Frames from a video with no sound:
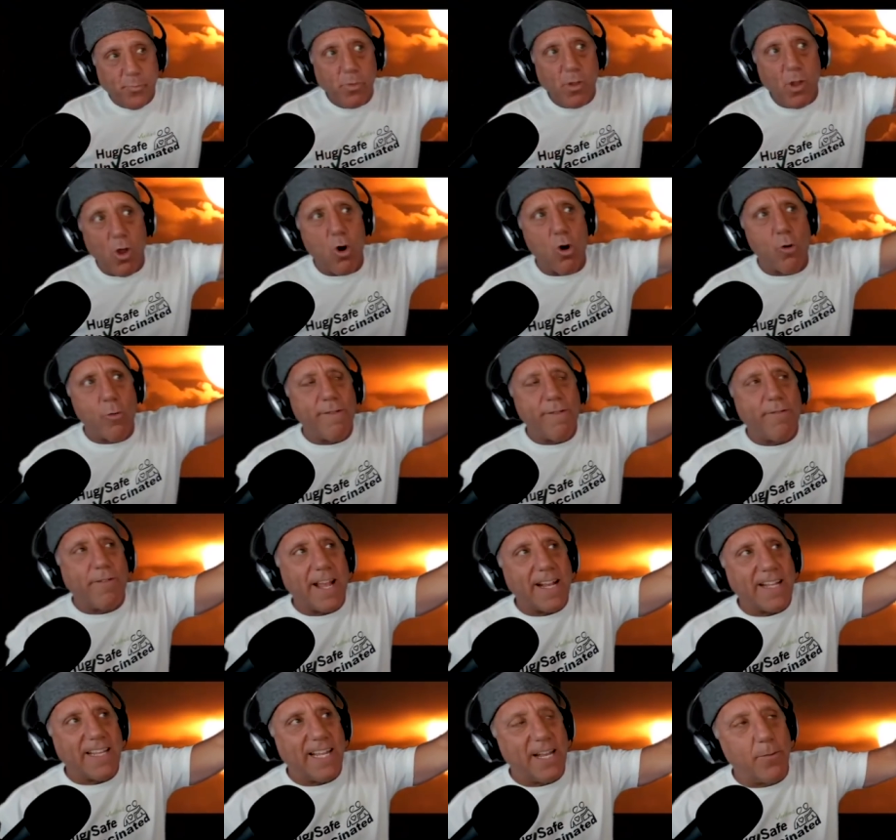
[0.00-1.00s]
or
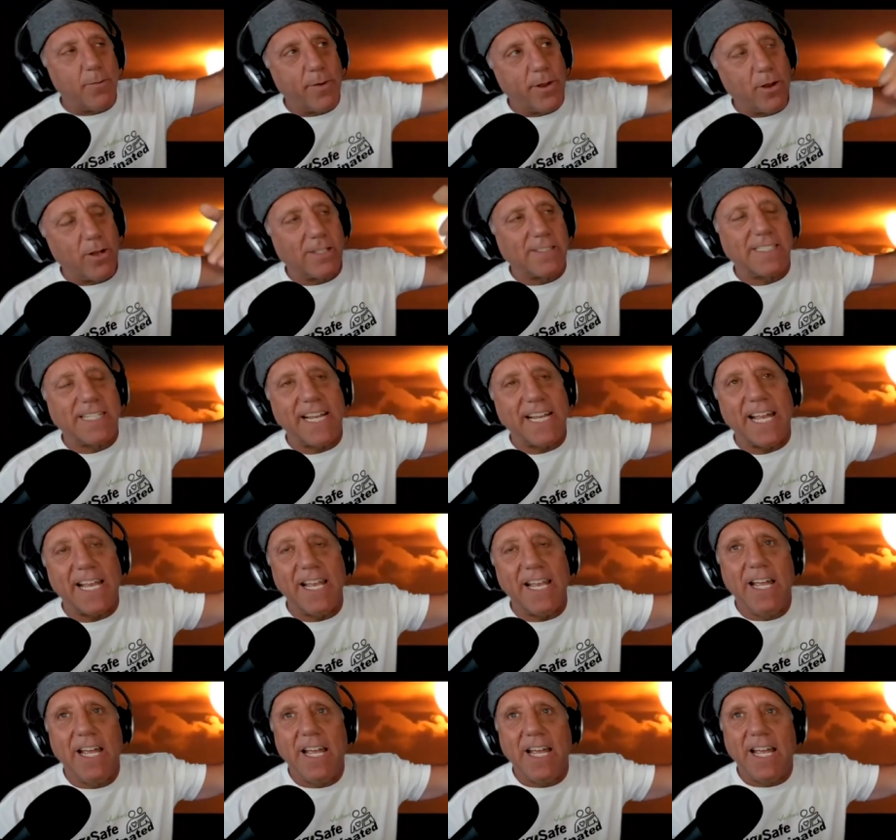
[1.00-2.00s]
reflected, and we all see
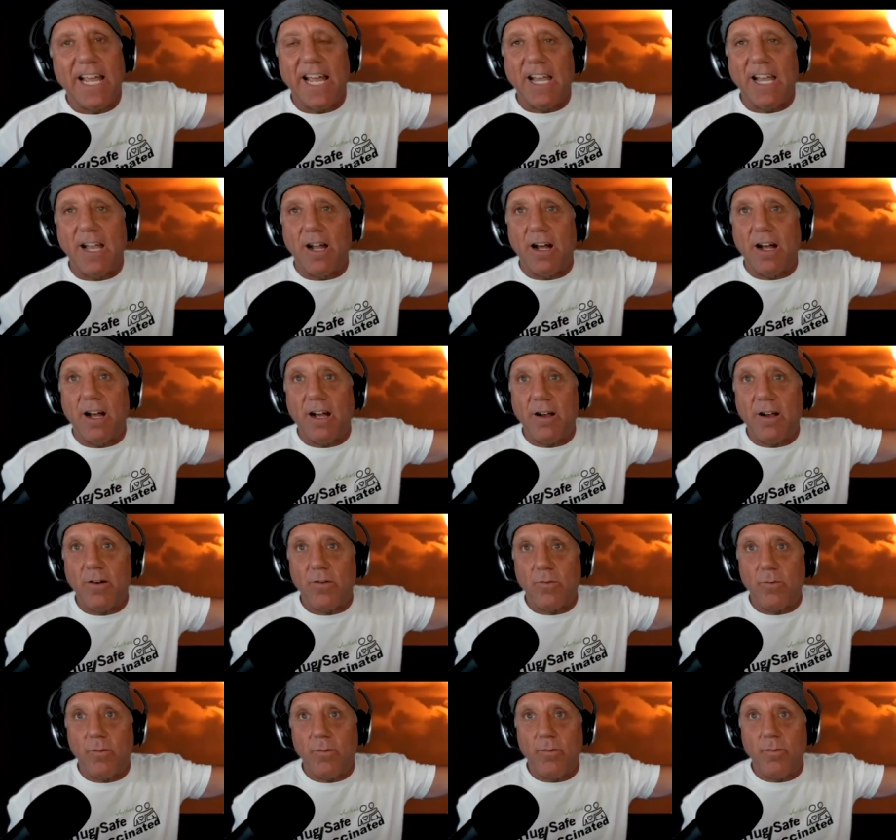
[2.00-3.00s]
it in a
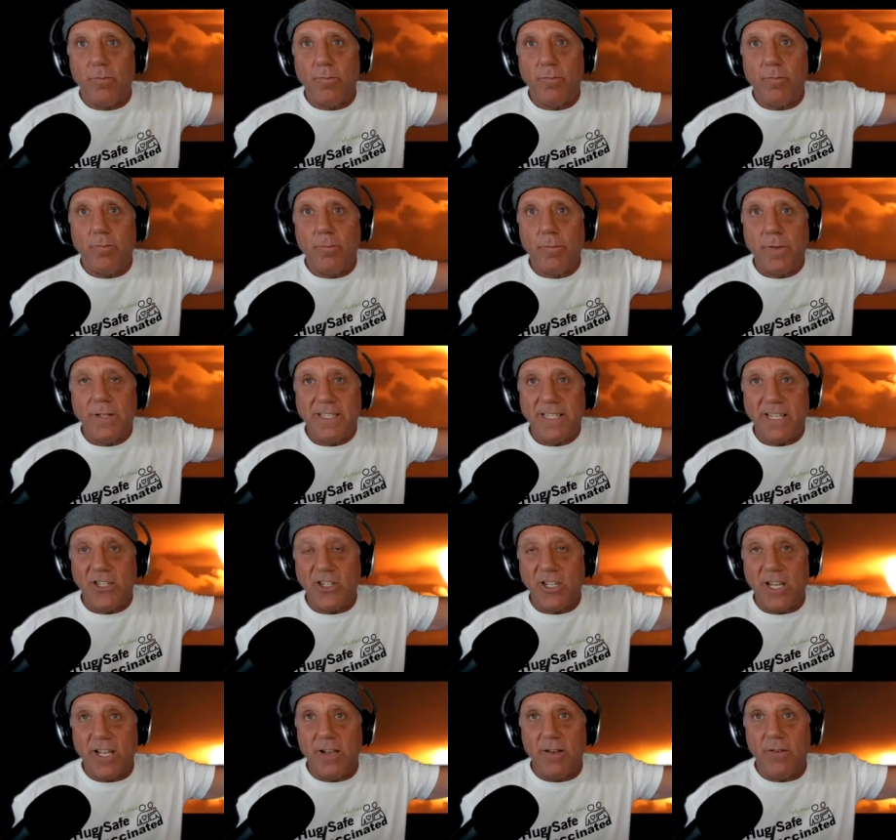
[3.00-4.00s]

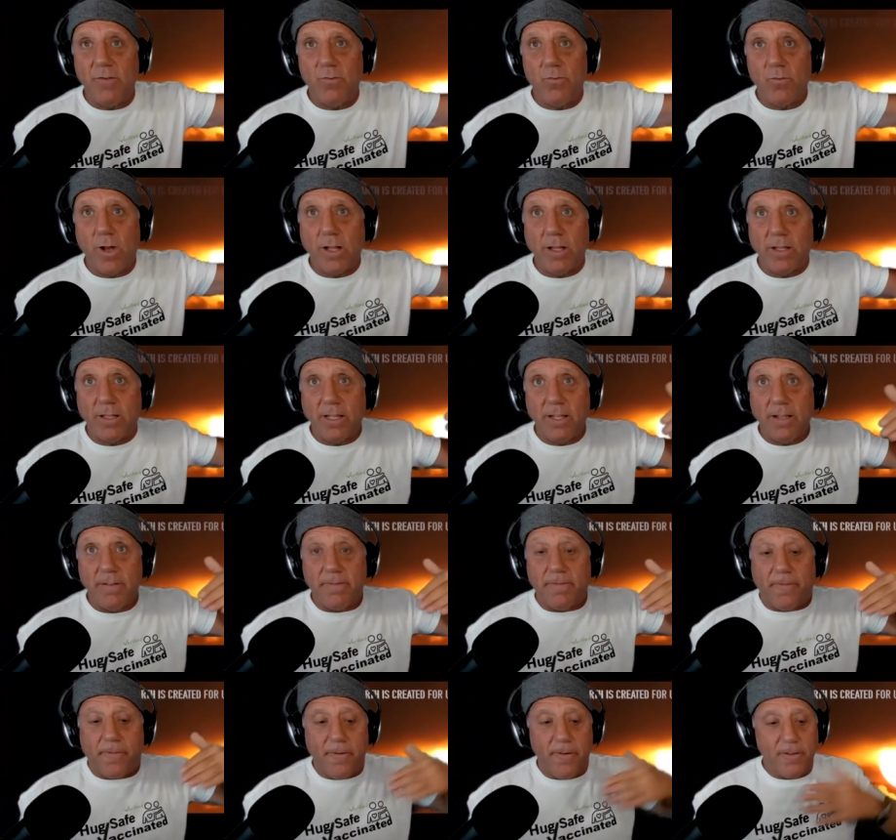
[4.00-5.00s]
position
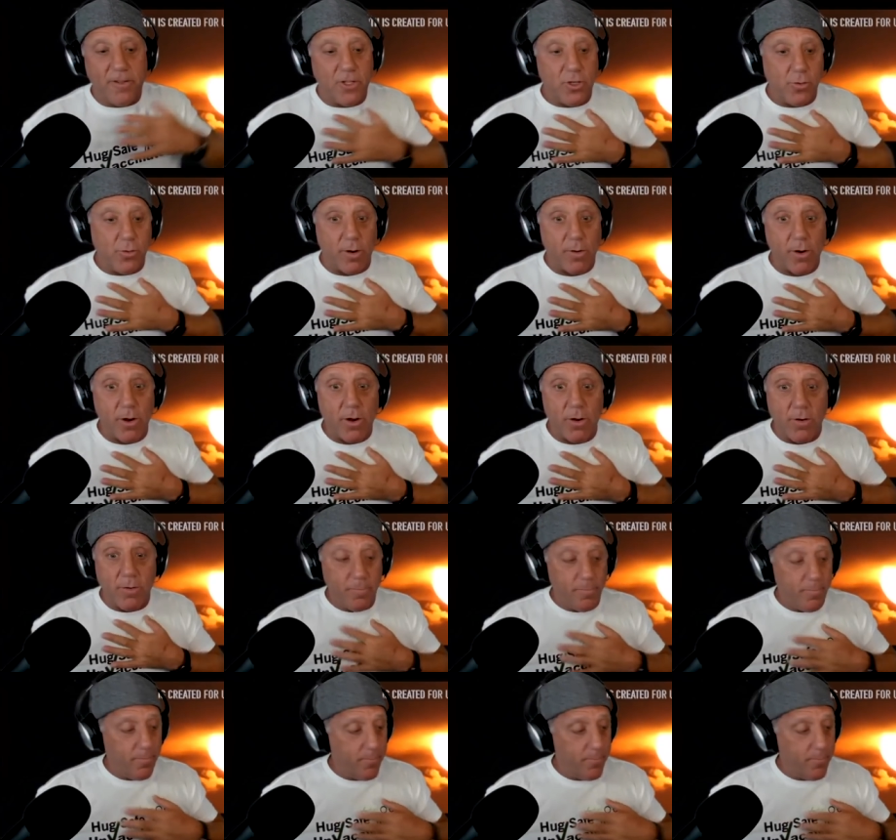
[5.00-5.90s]
relative to our own.